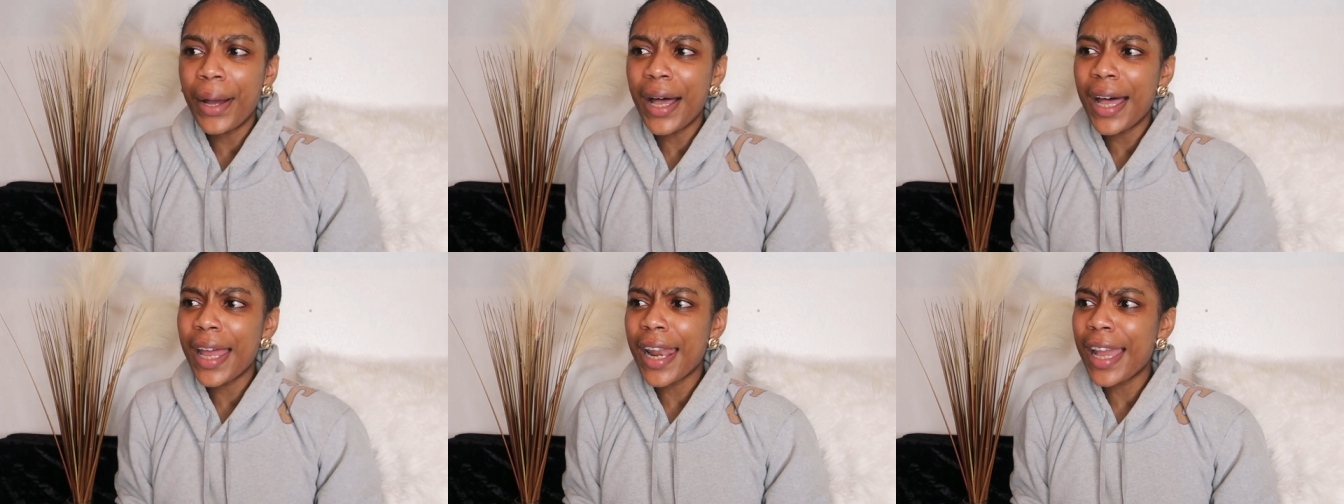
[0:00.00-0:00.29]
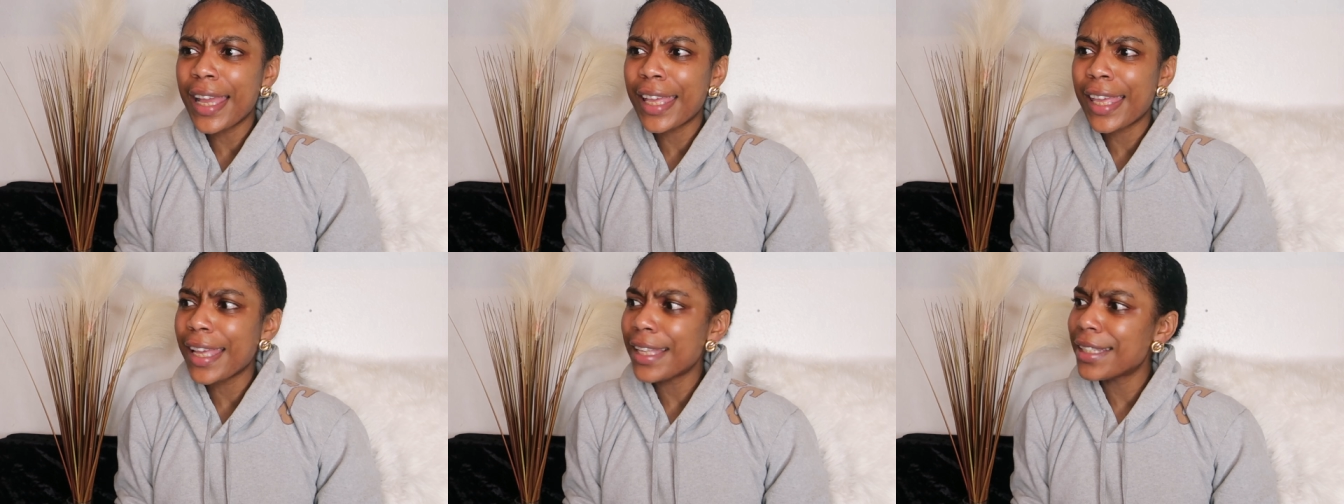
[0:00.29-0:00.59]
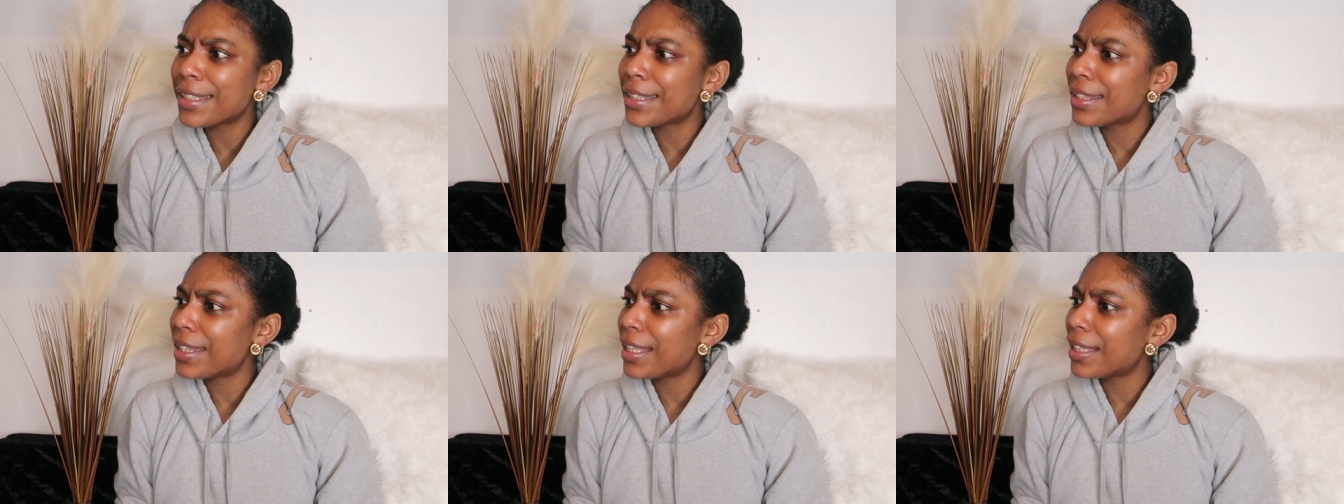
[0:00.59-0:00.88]
But I
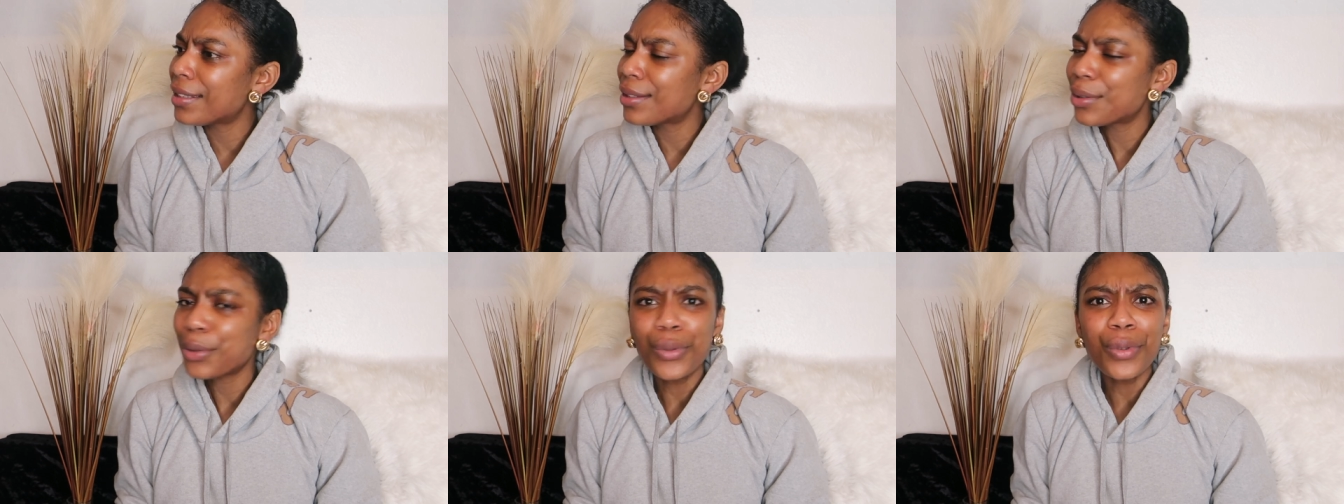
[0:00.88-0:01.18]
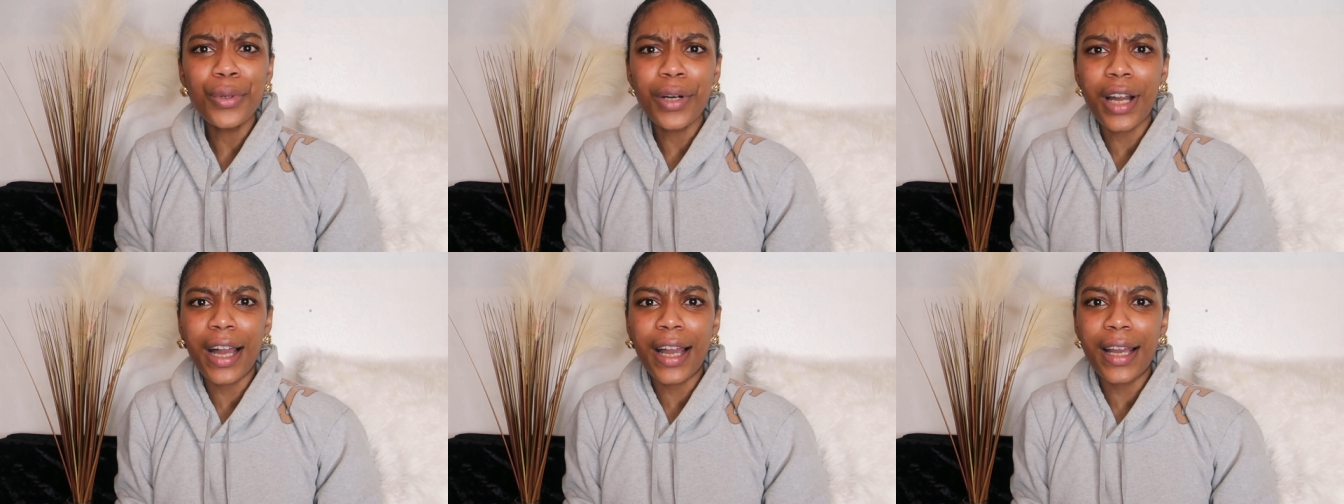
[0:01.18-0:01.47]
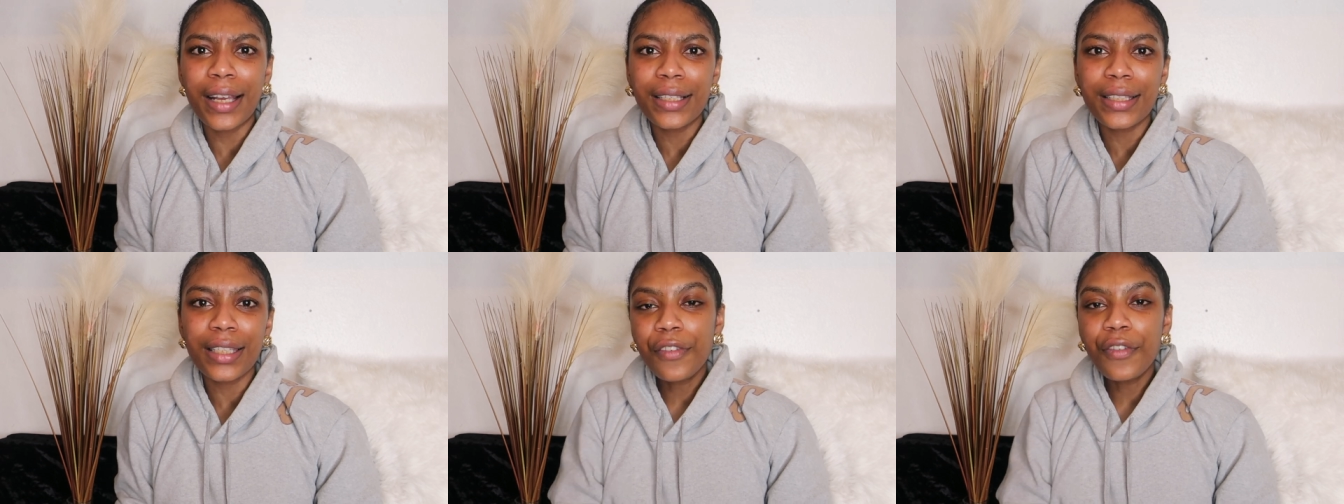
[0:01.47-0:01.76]
guess that's all, guys.